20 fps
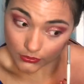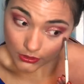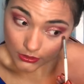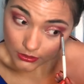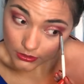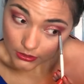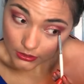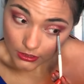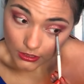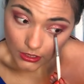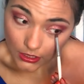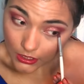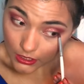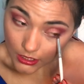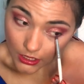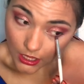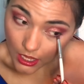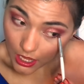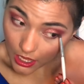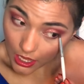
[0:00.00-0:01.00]
blushing, then
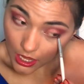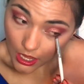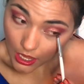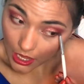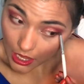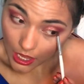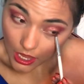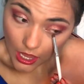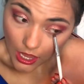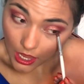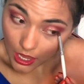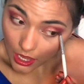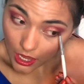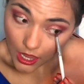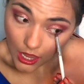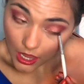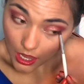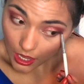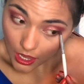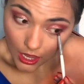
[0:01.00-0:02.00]
with Flirt,
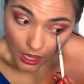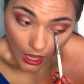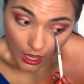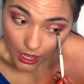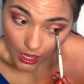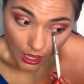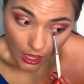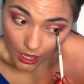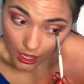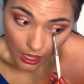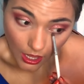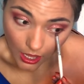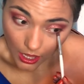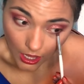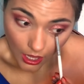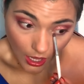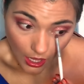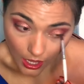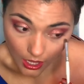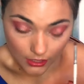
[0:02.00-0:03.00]
Beauty in the inner
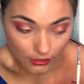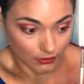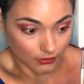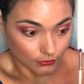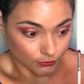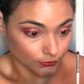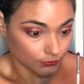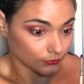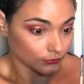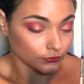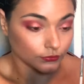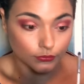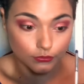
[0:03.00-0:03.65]
part.